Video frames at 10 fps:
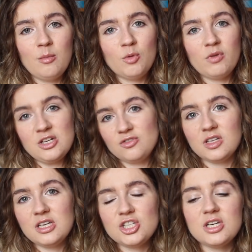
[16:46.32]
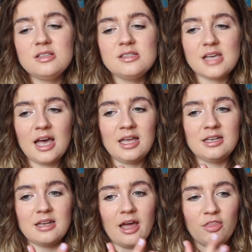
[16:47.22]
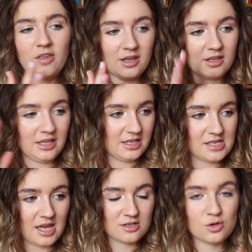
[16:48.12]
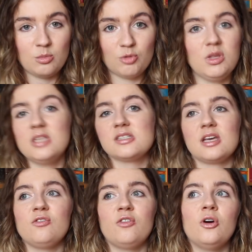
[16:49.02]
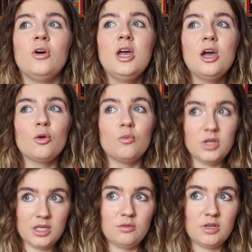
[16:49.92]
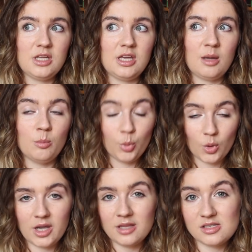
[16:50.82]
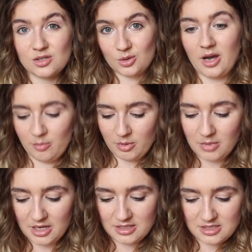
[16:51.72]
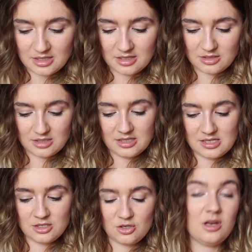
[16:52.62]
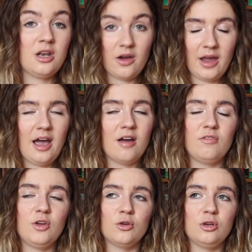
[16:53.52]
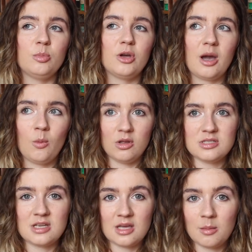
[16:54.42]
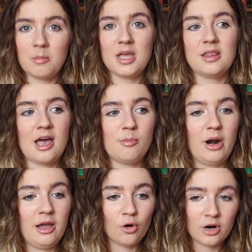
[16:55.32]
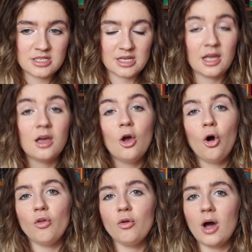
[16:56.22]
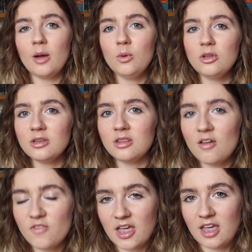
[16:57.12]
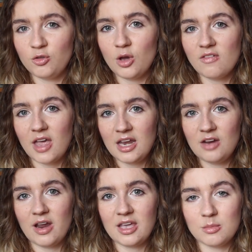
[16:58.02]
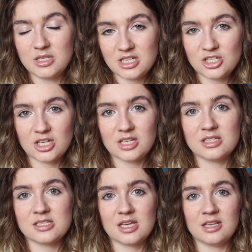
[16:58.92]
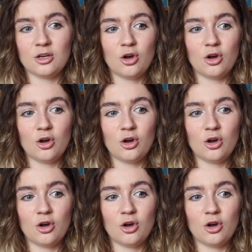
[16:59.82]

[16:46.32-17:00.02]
race relations. And I think, like I said, it's going to be really insightful, really, really important. So I've been meaning to listen to it, and now I have the audiobook. I want to make that a priority. Although I would love it if you have any recommendations in the